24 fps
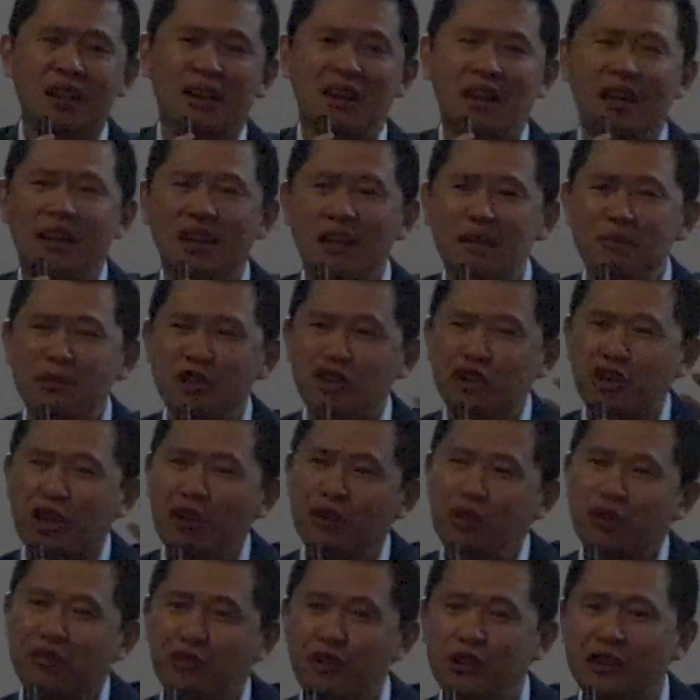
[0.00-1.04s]
let me show
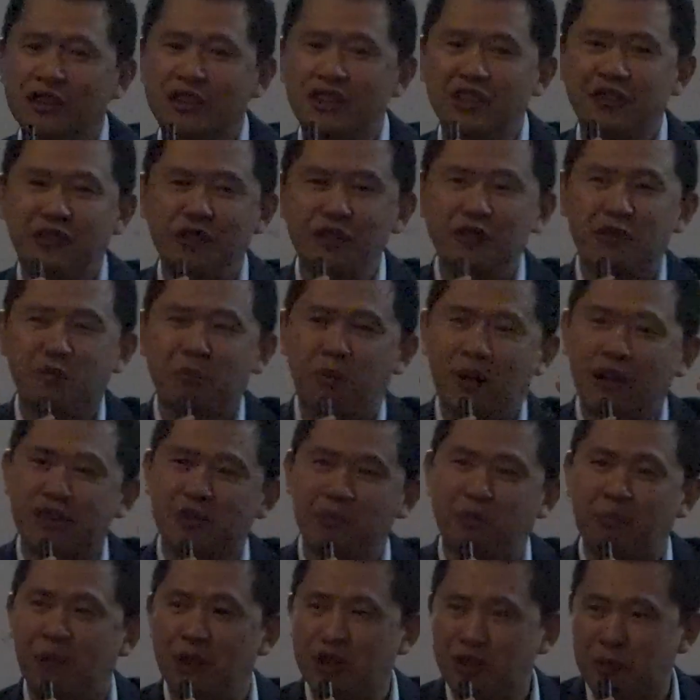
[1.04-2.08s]
you from a different
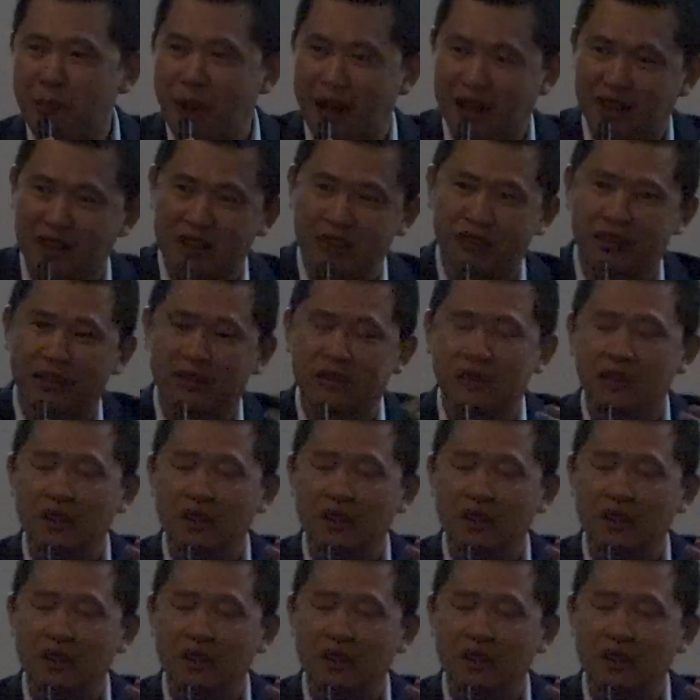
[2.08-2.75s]
perspective.